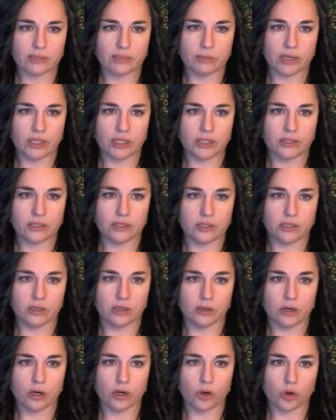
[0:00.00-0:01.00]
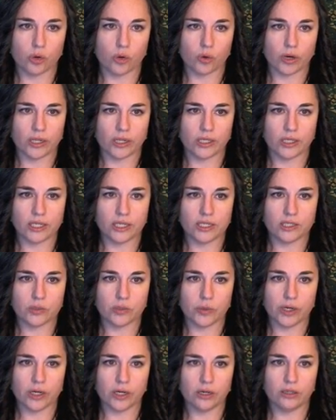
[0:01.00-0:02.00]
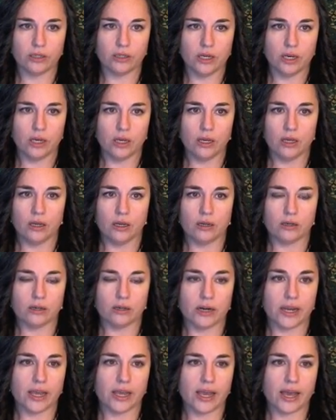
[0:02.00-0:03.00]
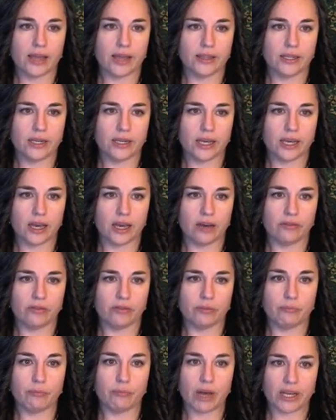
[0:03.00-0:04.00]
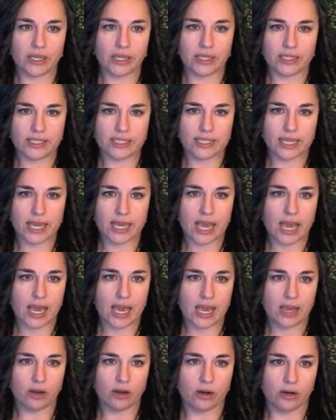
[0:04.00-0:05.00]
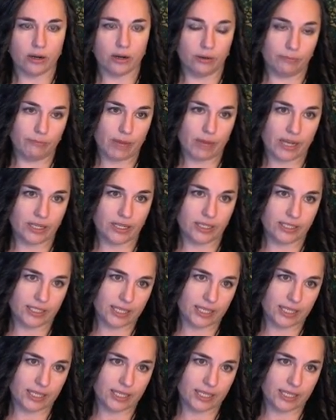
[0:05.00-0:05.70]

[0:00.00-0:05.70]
minus 0 quantity squared, all right? And then I have the minus k, or minus